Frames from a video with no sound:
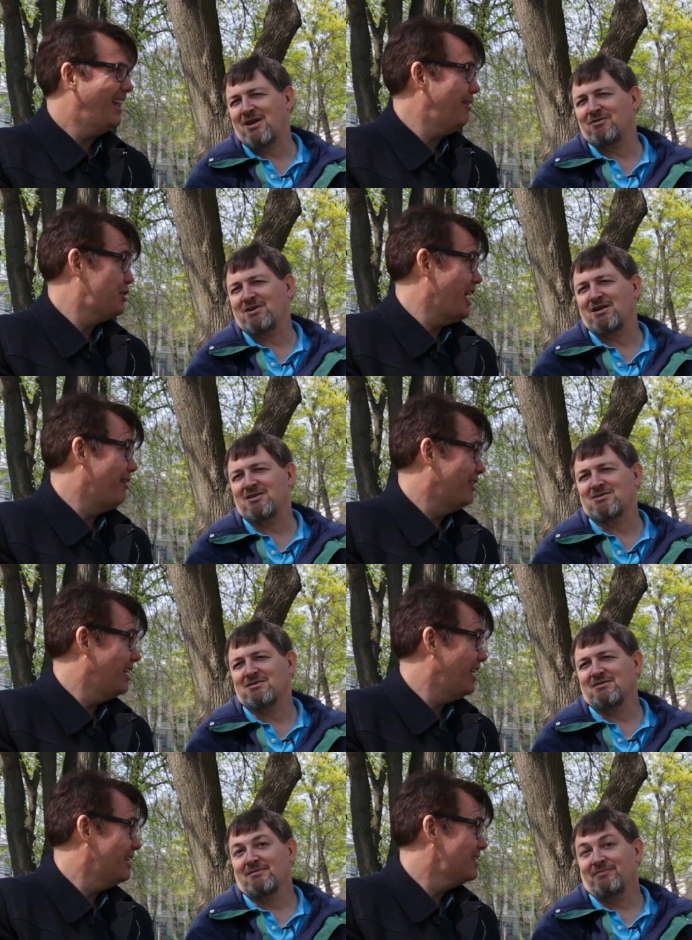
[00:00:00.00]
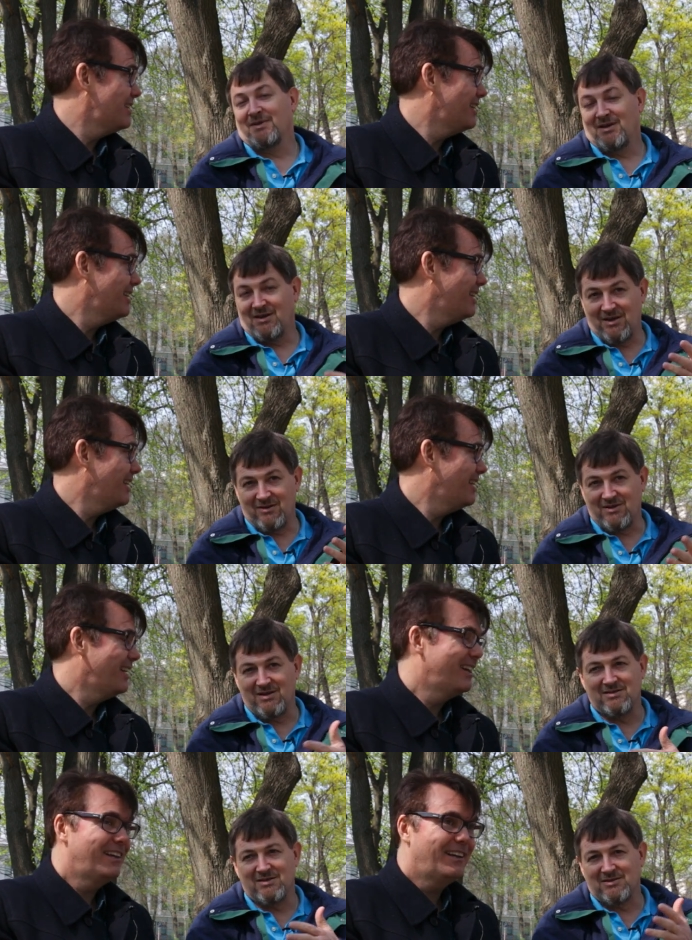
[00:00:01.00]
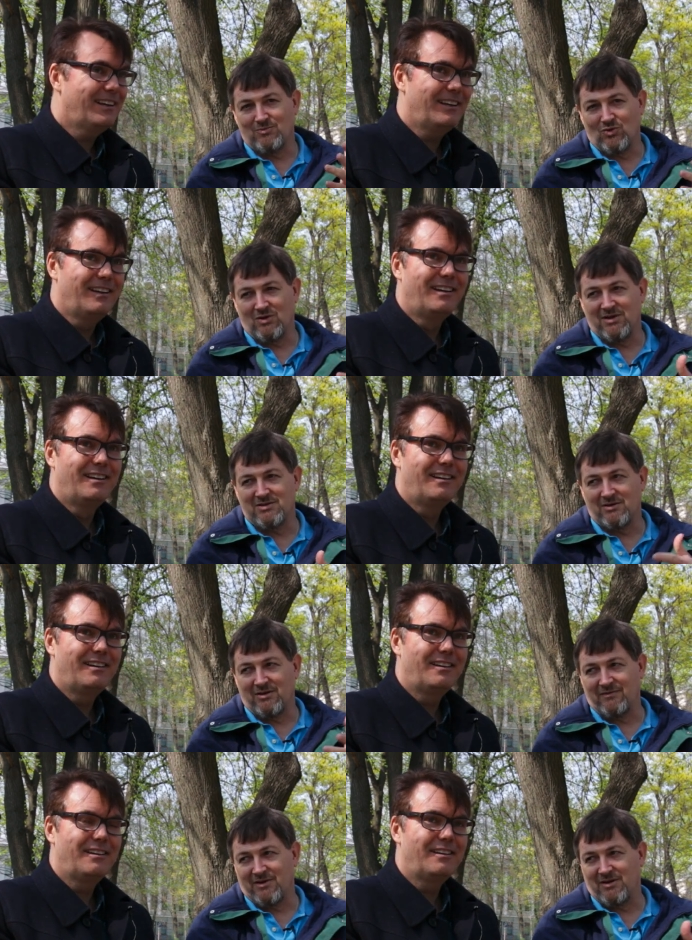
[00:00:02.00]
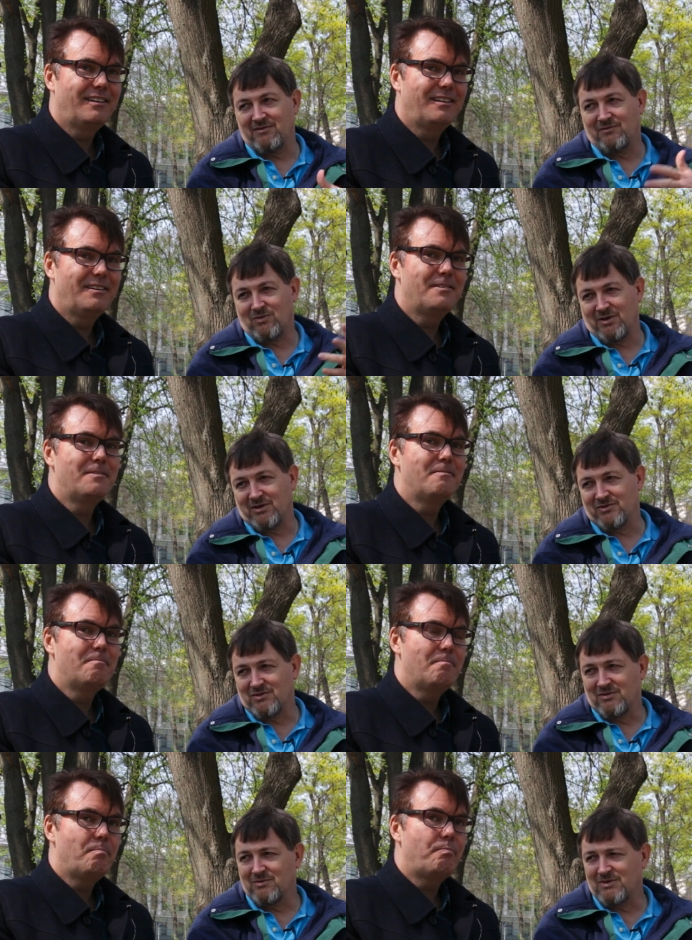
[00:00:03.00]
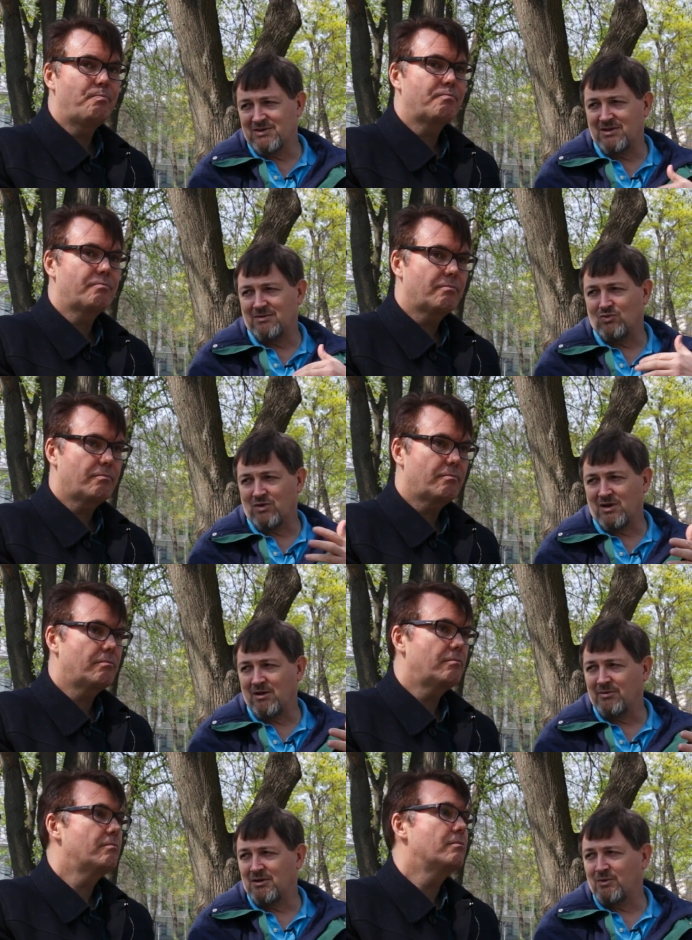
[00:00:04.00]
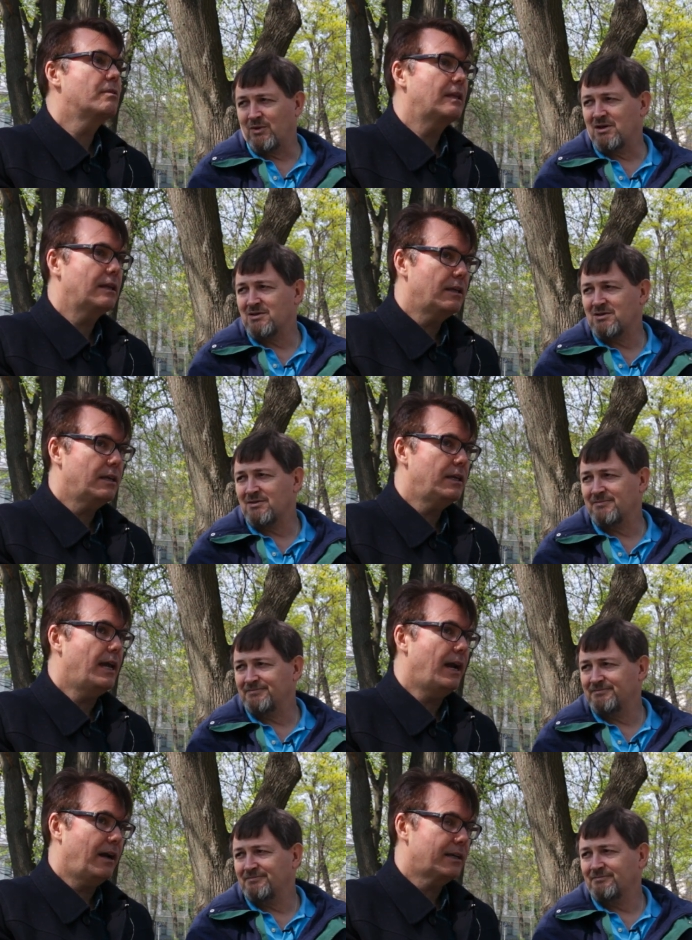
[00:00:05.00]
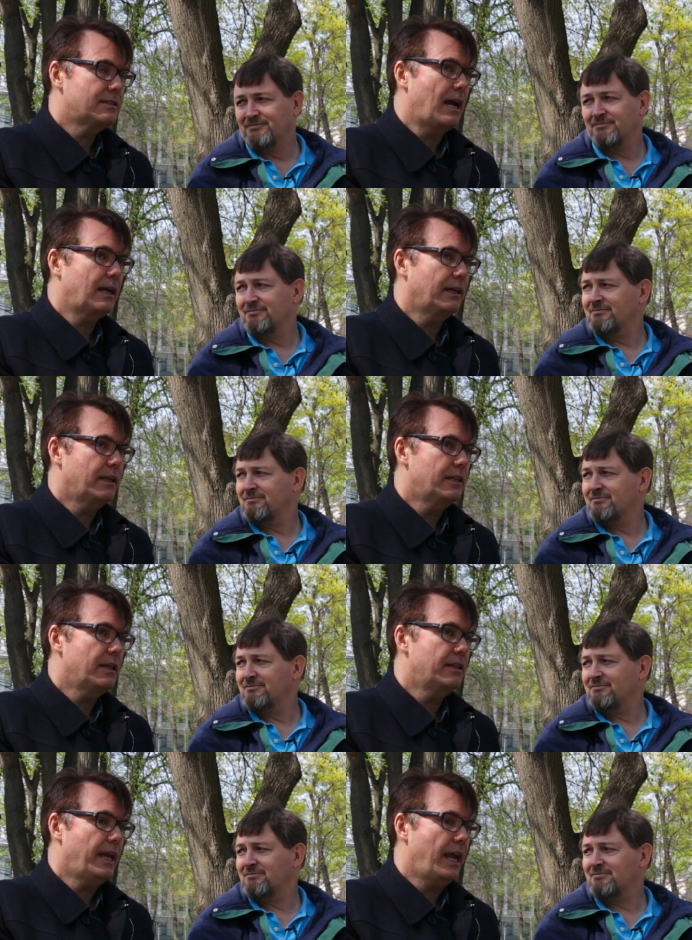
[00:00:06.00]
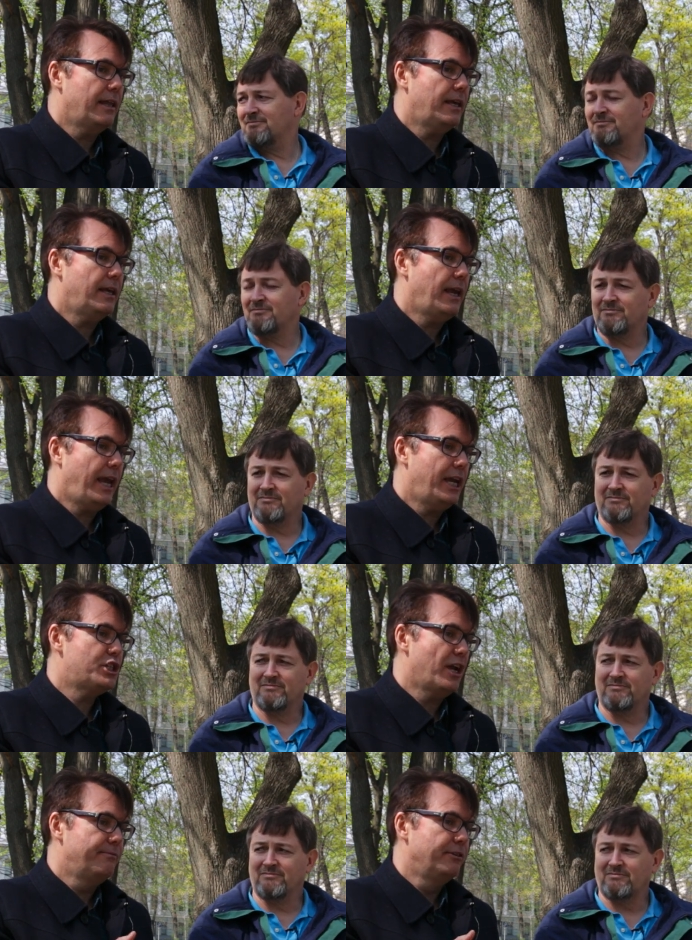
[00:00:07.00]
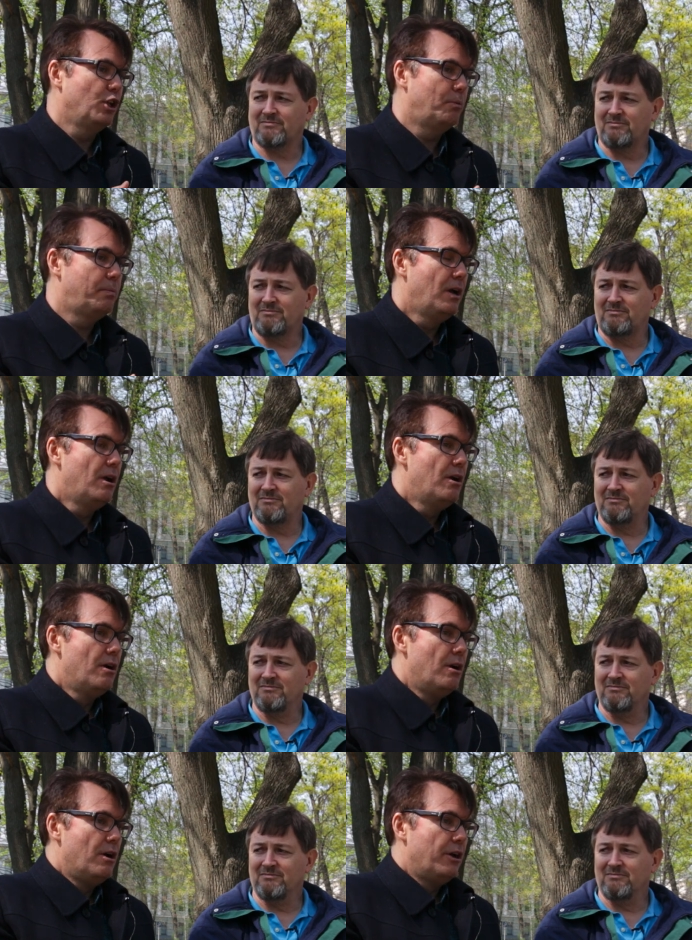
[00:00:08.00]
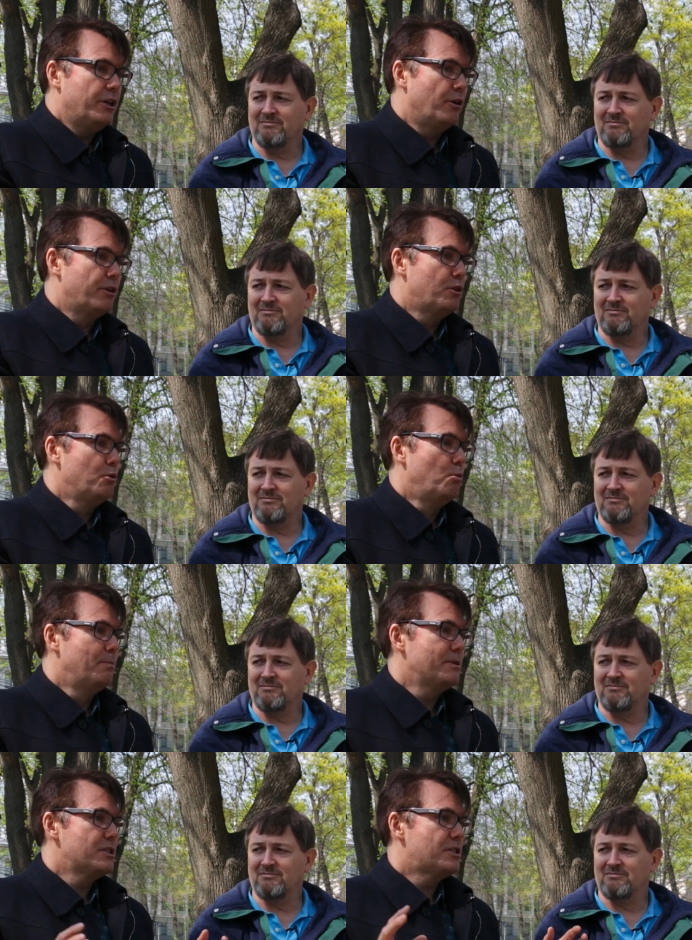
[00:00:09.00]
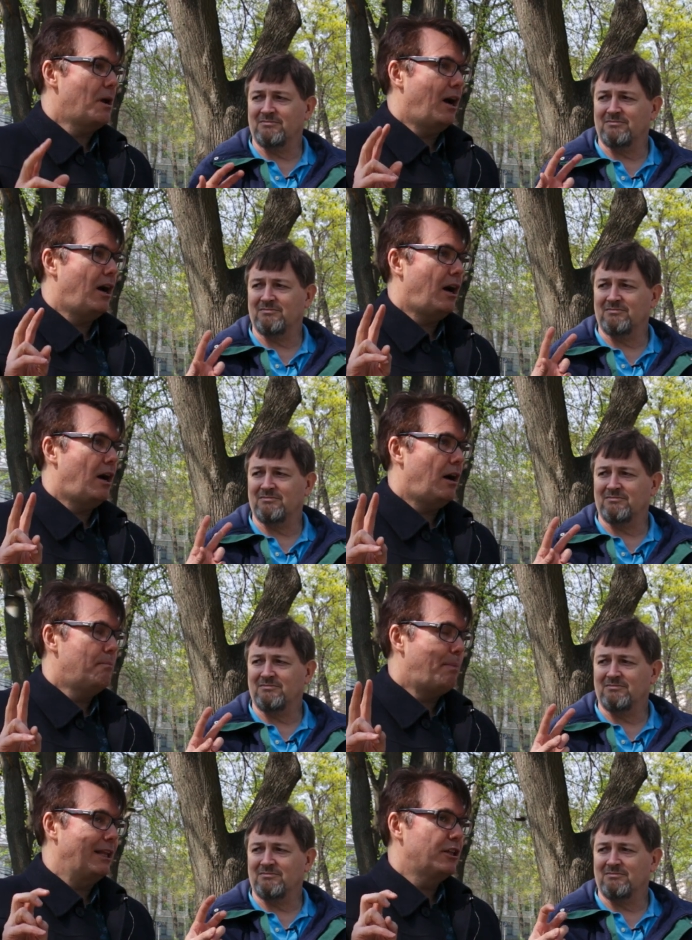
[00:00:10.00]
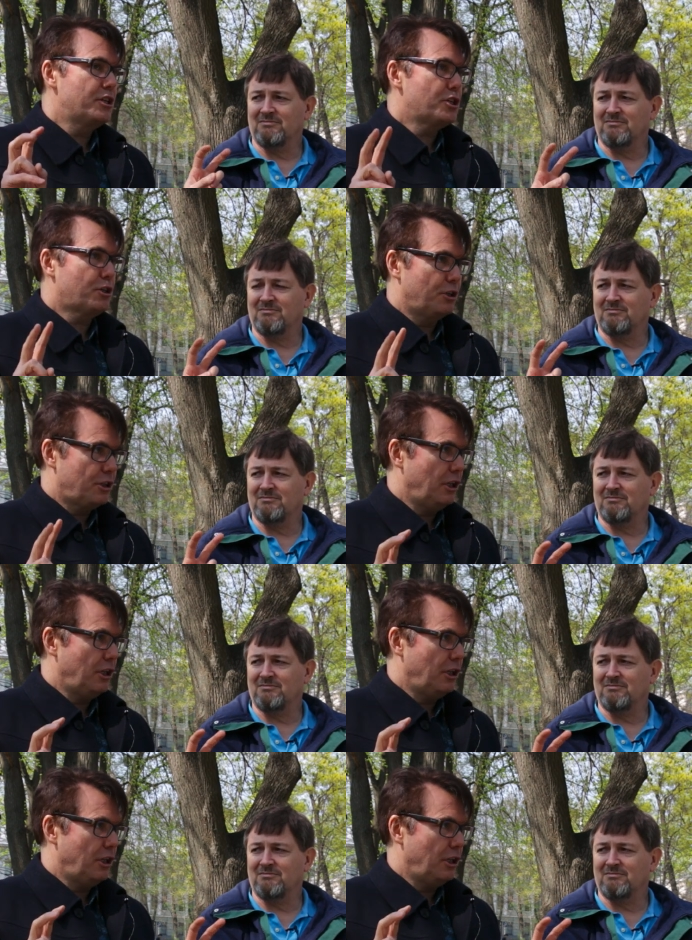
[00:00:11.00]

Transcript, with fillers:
Speaker 1: now If she ever does. And nowadays it's more or less 35, 40 years old. We see it more common in the West.
Speaker 2: Yeah, exactly. The, the, the age envelope you know, the, the woman's uh, biological